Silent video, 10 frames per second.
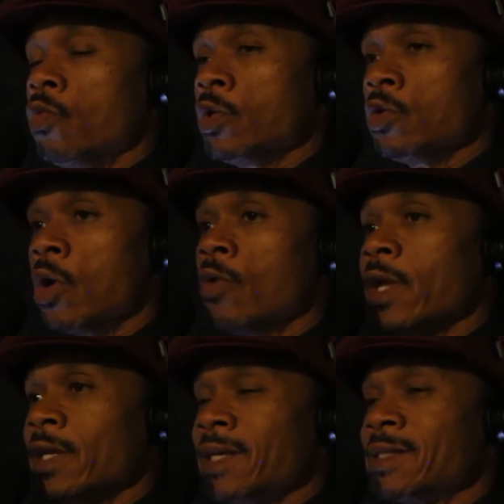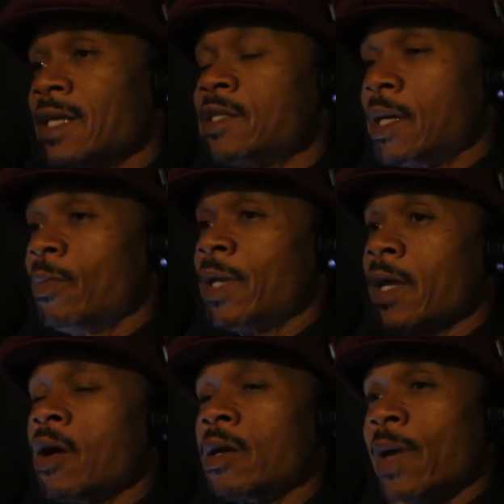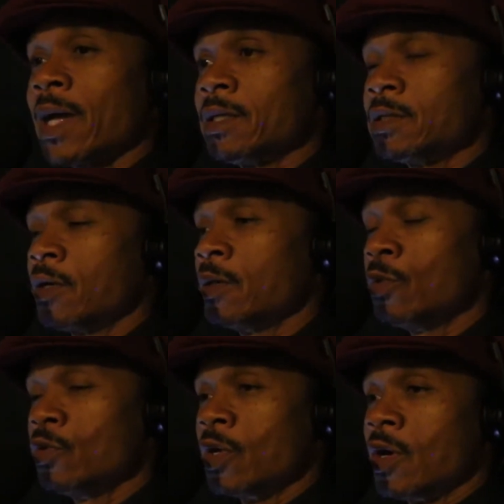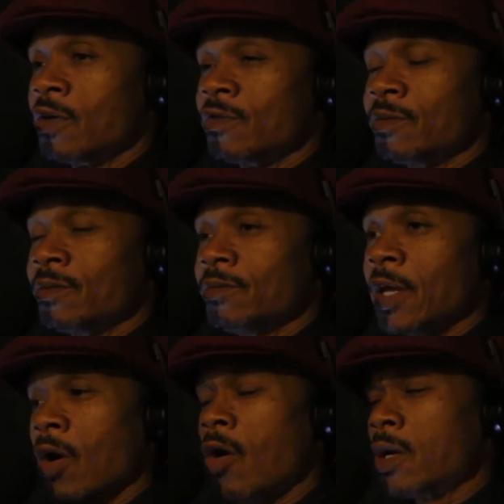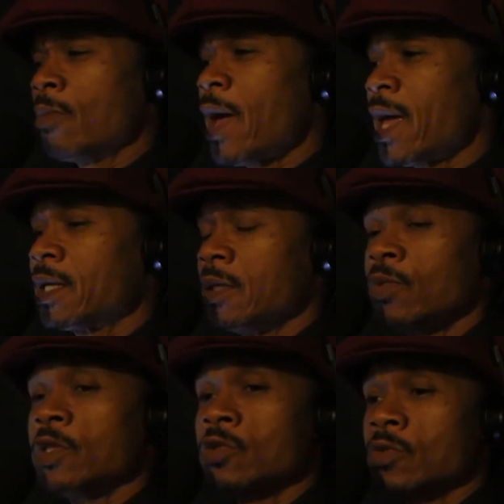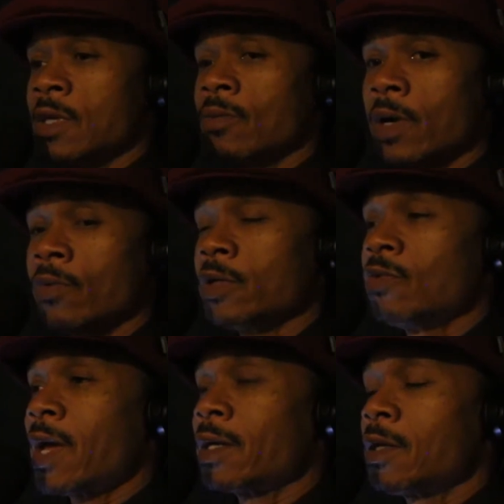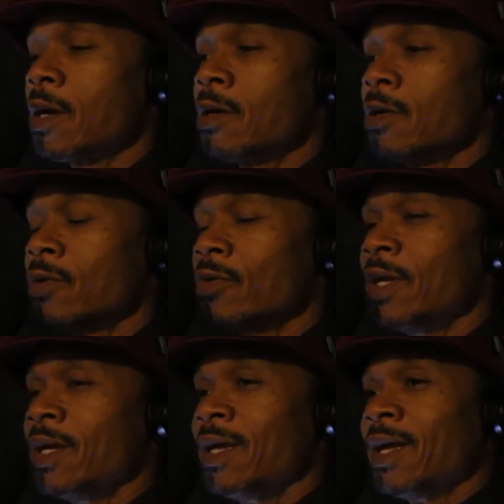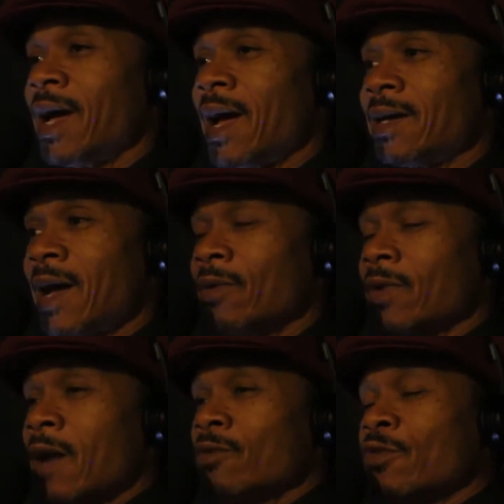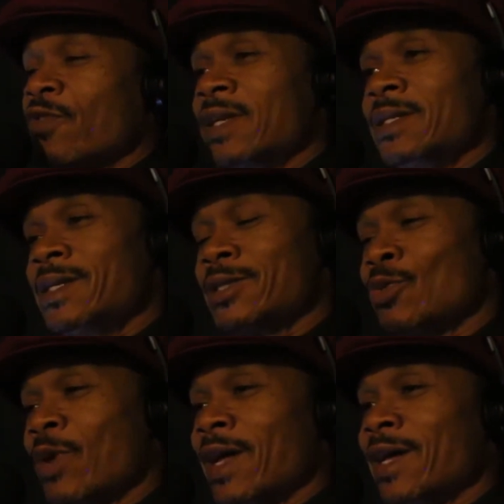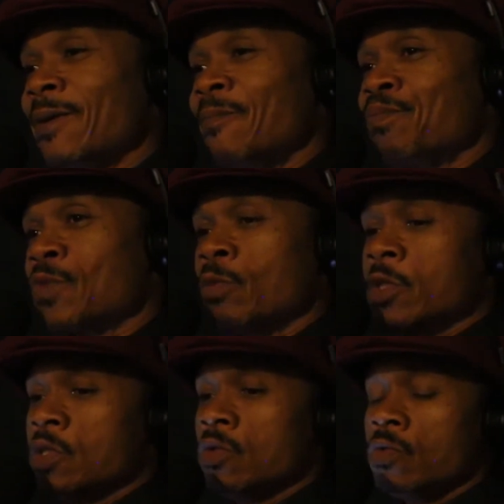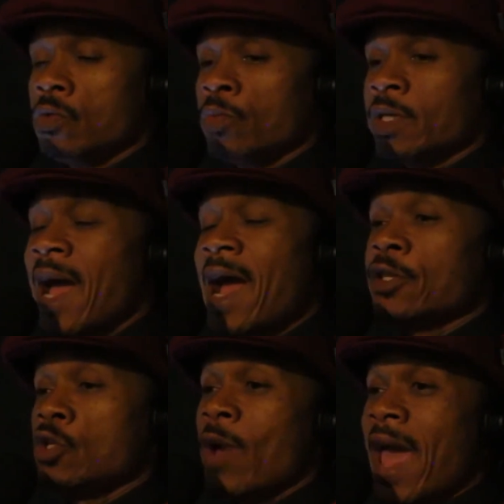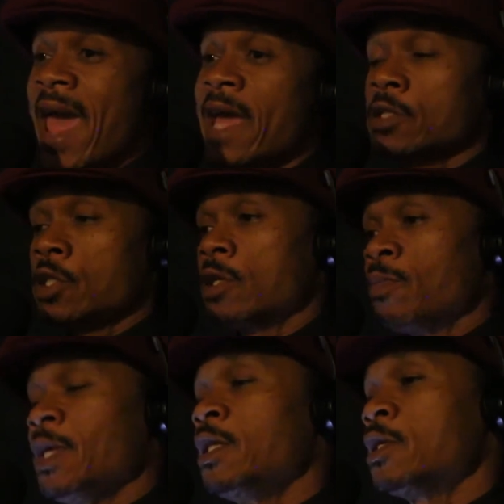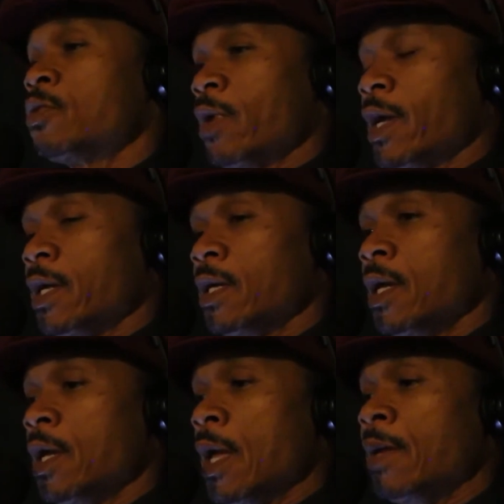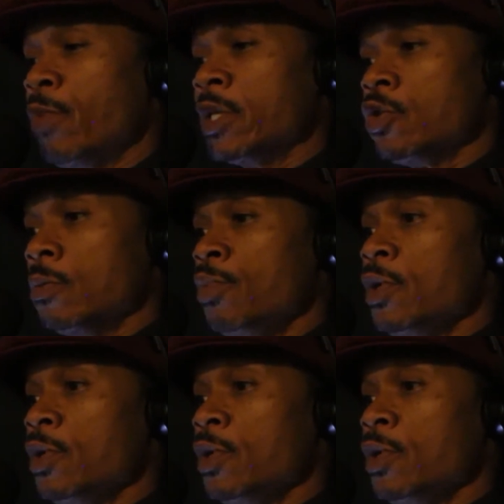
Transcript: when you go in, they say something, they automatically turn the mood off. They automatically put you somewhere where you like, yo, I was feeling this way, but how you act took me this way. But you're